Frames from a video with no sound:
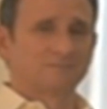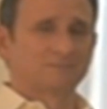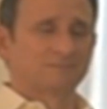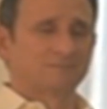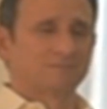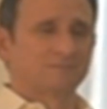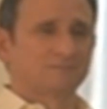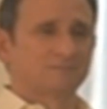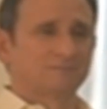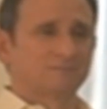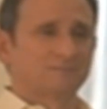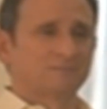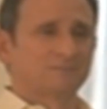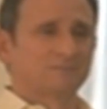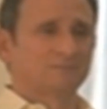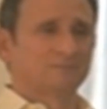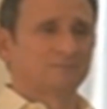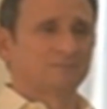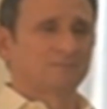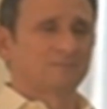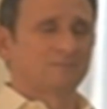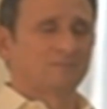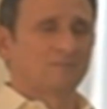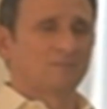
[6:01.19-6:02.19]

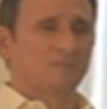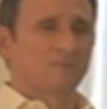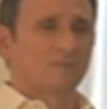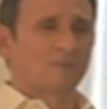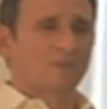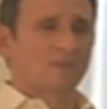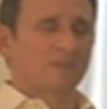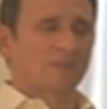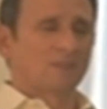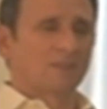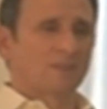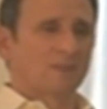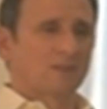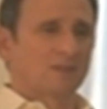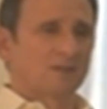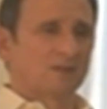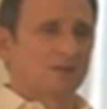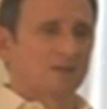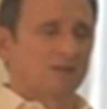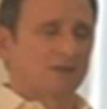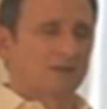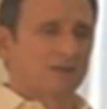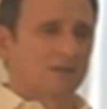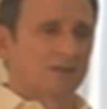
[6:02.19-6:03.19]
(no one is talking)